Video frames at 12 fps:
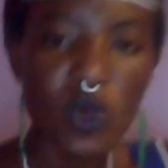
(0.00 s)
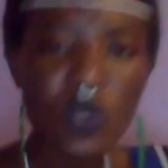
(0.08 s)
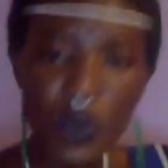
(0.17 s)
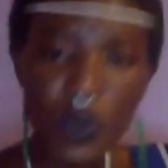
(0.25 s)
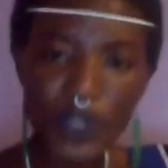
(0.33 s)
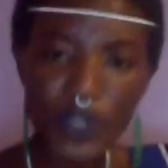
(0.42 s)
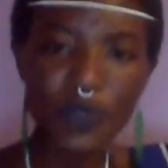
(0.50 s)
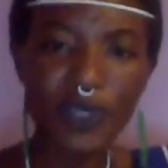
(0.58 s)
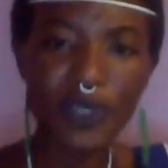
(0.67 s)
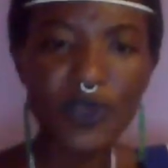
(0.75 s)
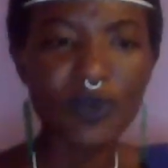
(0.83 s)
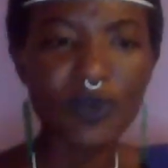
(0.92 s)
Who's going
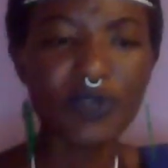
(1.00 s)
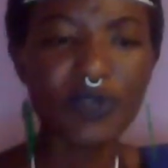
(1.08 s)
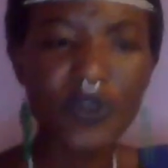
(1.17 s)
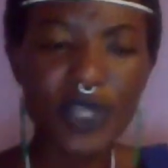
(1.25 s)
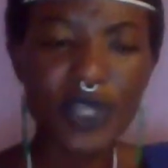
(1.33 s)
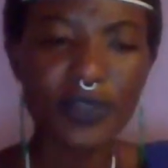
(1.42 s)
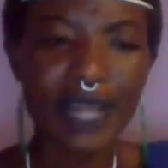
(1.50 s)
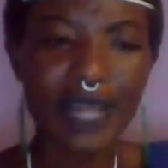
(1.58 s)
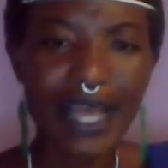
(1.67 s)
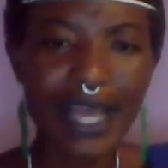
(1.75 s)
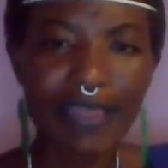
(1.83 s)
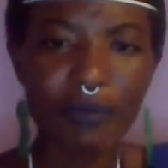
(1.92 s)
to be you if you're trying to
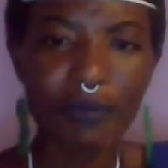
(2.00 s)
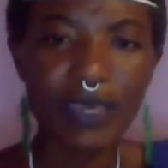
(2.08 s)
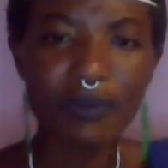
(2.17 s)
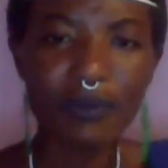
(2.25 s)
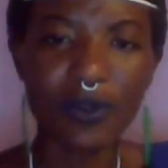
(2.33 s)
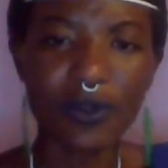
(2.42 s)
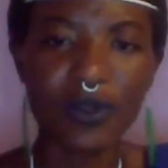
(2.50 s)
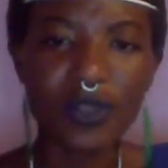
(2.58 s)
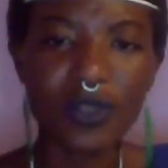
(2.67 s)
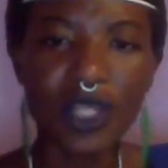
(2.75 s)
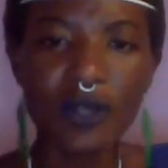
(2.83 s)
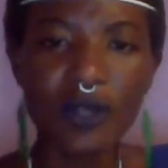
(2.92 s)
be like other people?